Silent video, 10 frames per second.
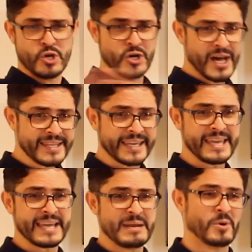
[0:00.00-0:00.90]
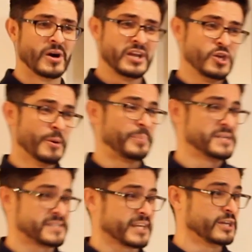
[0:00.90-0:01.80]
You're not the king anymore, you
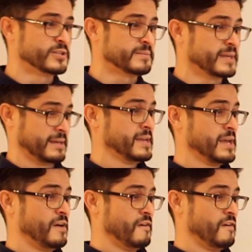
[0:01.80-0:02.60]
persecuted me.